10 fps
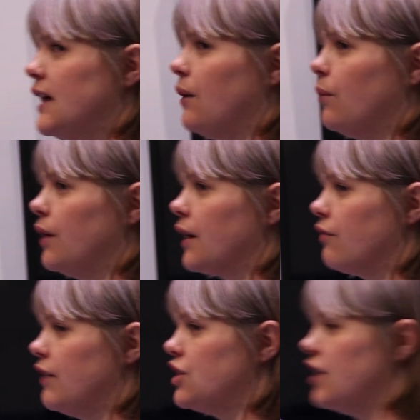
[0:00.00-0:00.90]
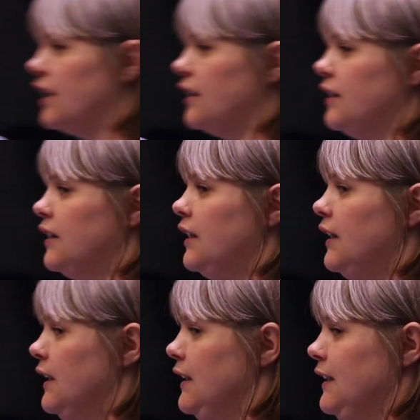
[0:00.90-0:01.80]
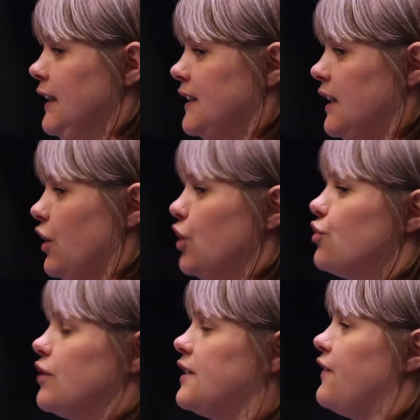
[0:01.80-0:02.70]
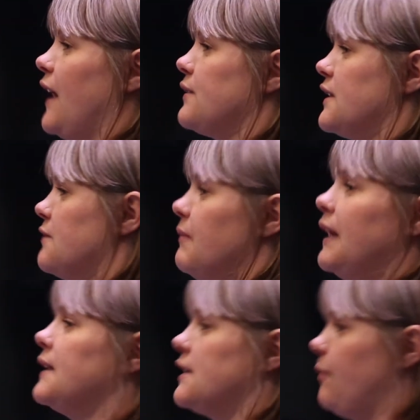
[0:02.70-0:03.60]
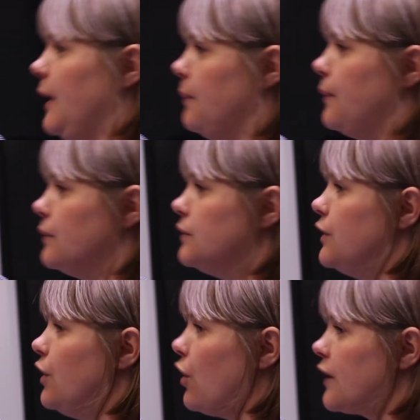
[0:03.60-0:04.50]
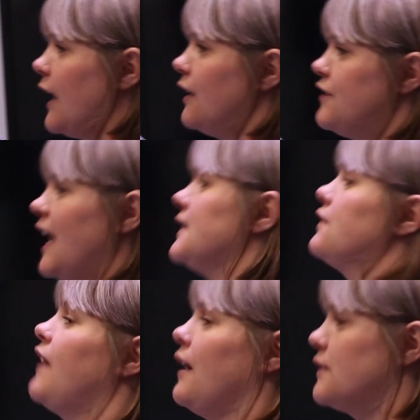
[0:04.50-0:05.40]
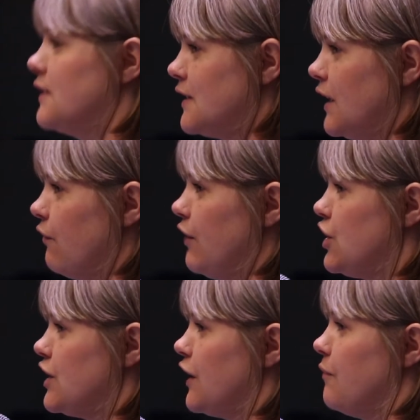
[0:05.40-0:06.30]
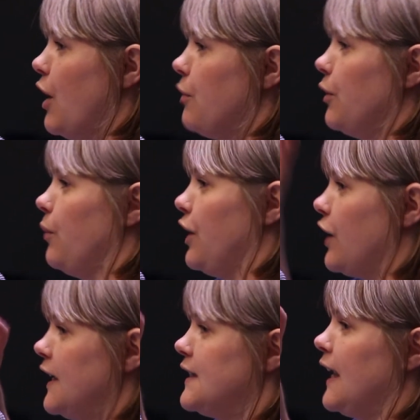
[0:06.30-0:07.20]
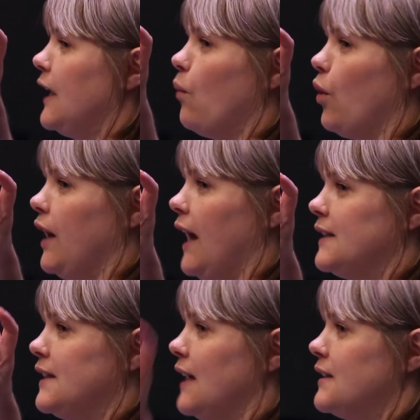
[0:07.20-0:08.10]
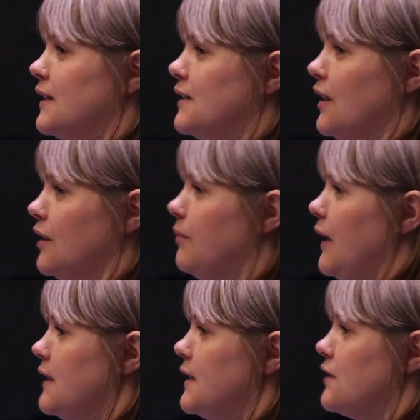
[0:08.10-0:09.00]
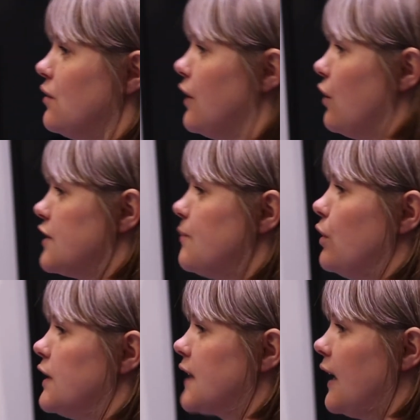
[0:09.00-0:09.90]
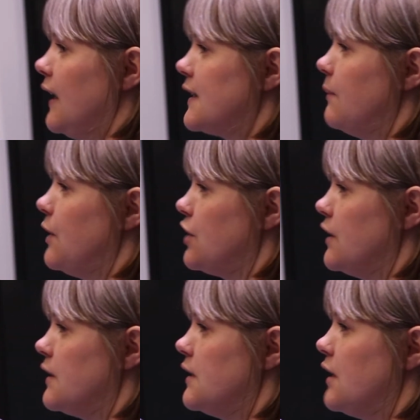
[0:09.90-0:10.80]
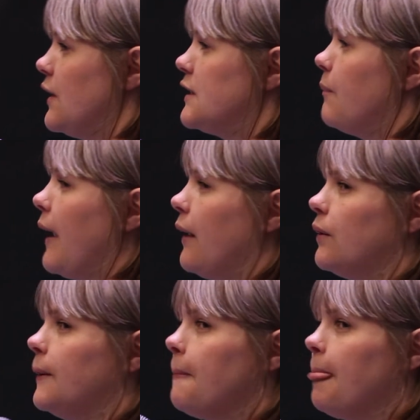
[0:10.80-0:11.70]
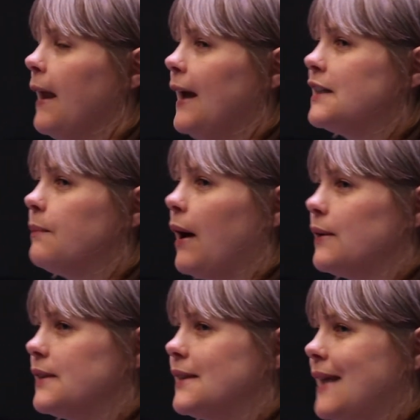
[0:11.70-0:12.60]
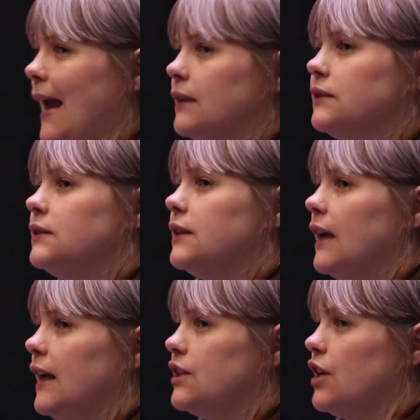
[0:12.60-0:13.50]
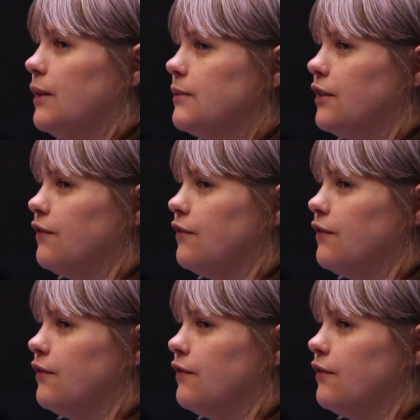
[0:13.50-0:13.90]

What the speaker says: our work reaching hundreds of thousands and millions of people, not kind of tens of thousands that it reaches at the moment when you're kind of taking one headset to certain places or you've got smaller scale exhibitions. So it's about scale in terms of